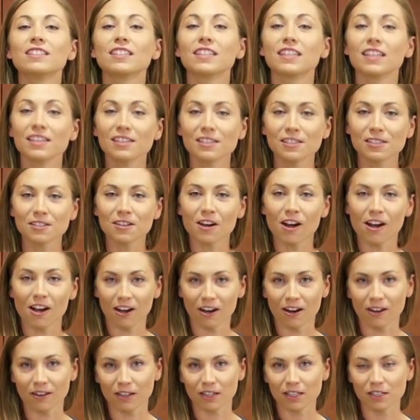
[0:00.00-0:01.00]
To get
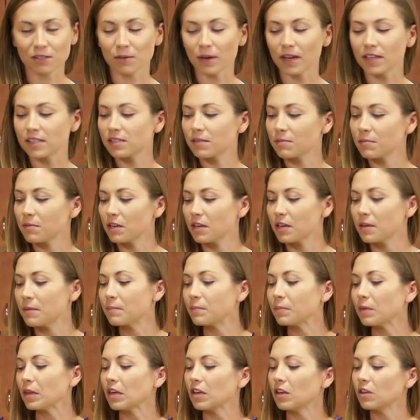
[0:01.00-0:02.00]
started on this recipe,
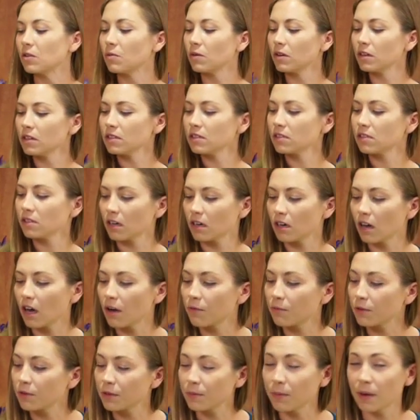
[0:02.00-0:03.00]
you want to start
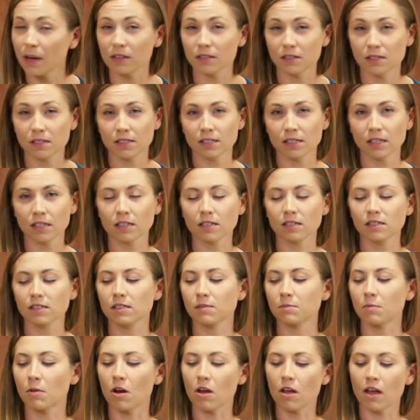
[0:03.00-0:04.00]
off with about 6
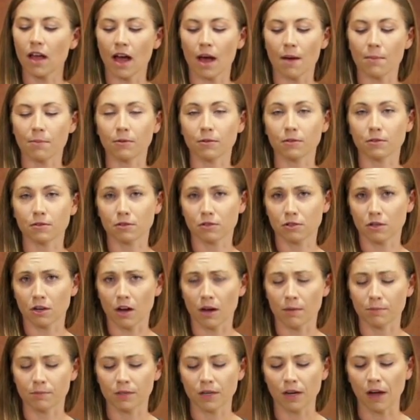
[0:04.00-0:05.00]
small apples
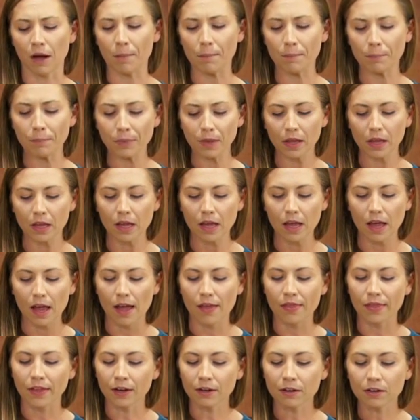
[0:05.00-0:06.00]
chopped up.
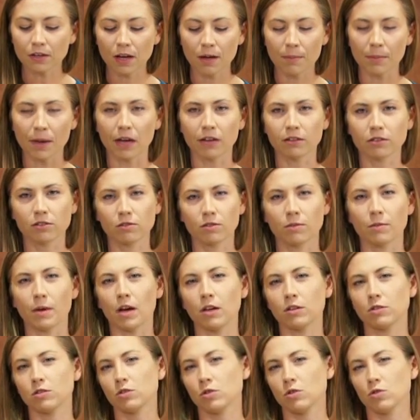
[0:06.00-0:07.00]
And that'll come out to
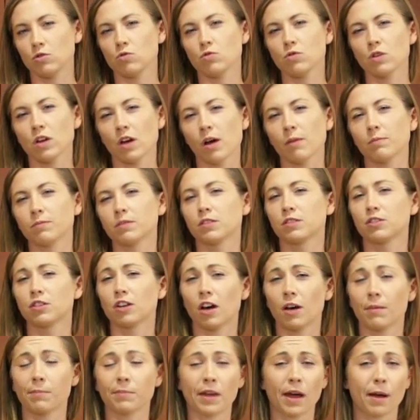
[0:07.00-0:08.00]
about 2 cups of
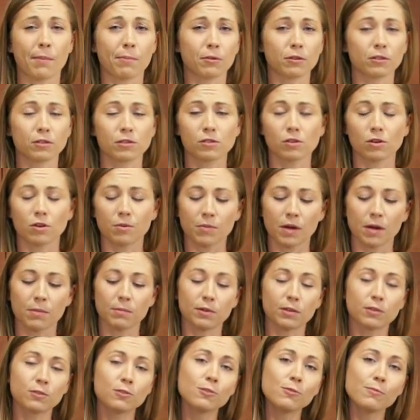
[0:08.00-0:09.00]
chopped apples. So it might
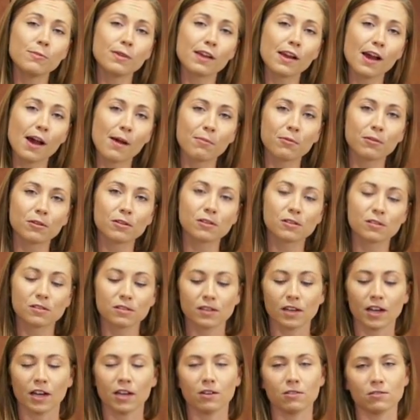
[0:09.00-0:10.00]
be 2 big apples,
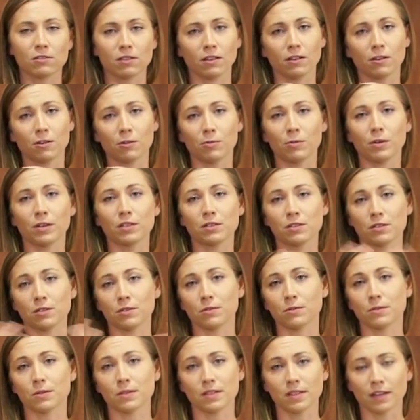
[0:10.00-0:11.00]
I use little ones, so
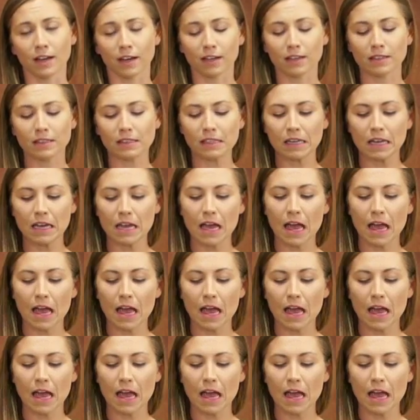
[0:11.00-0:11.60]
it was 6.